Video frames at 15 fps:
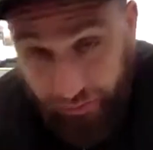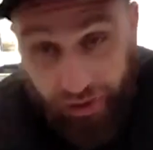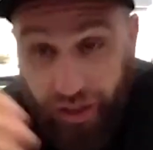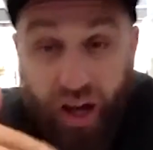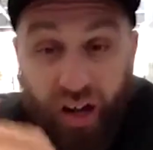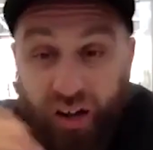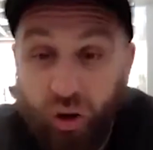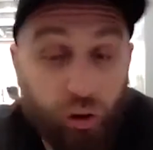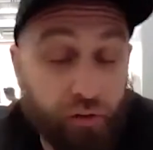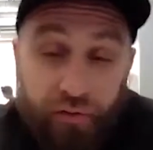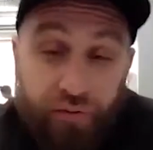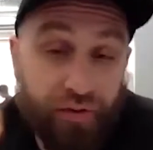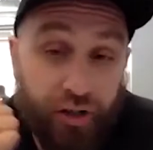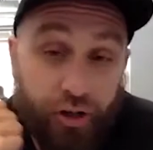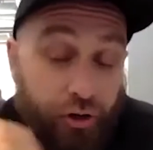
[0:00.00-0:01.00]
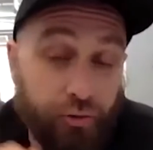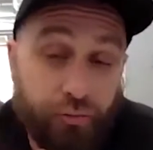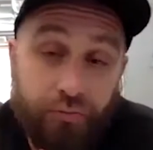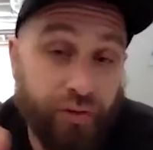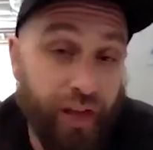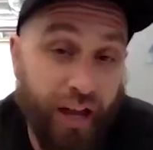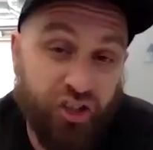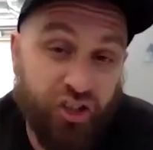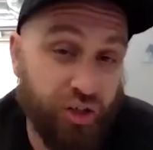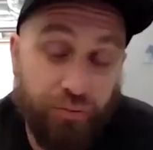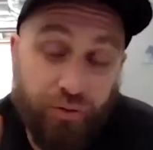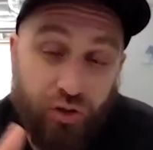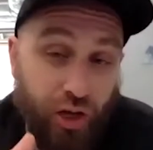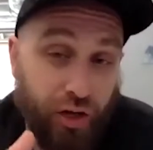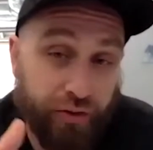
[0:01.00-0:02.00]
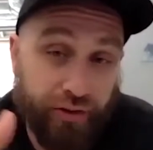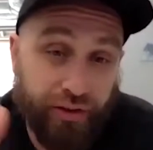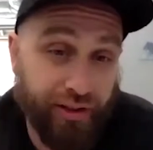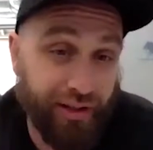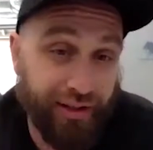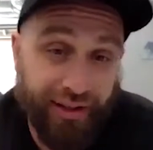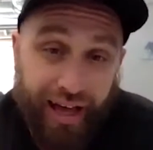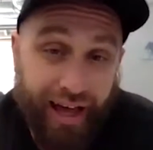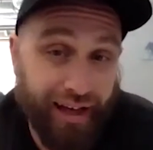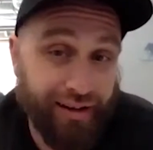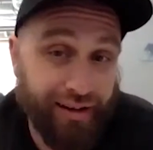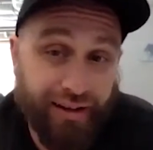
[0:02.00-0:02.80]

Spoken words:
cut off that gym service and that